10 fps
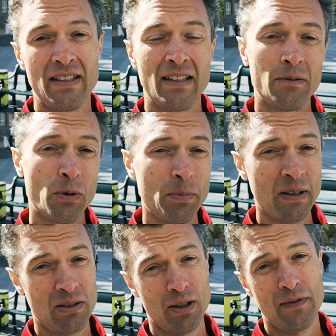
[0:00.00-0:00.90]
It would be a
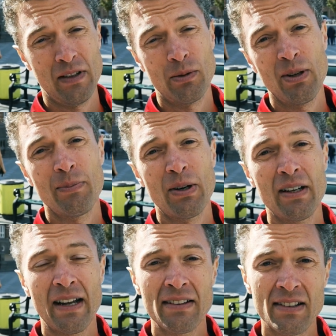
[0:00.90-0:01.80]
soft D normally, but it
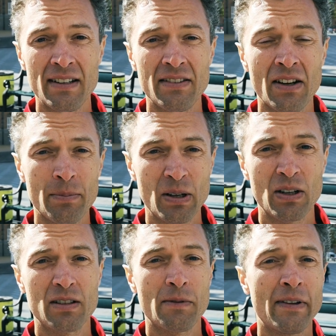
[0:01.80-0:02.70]
actually is not,
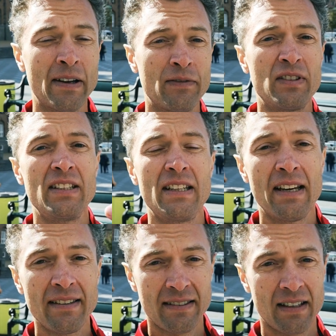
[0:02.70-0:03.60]
because when we have
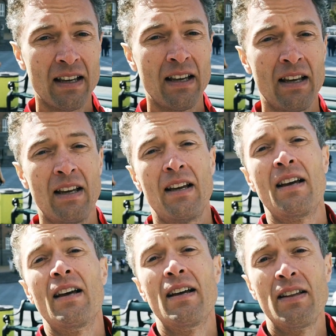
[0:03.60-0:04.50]
DS,
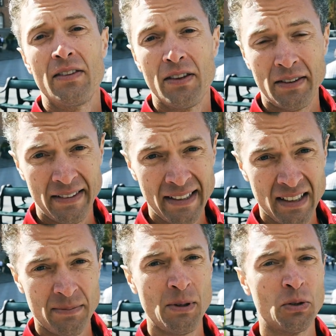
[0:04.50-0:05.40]
the D is
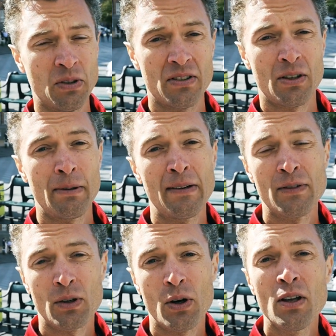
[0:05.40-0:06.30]
mute. So we have
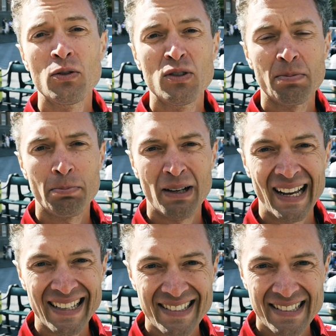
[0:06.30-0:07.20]

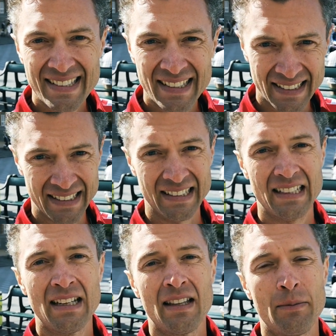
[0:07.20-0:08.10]
Rådhuspladsen.
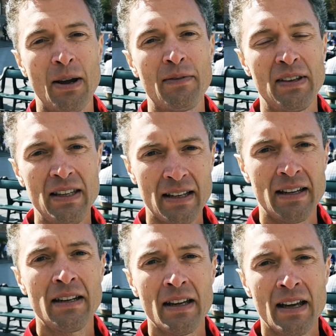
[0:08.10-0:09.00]
And we have the EN.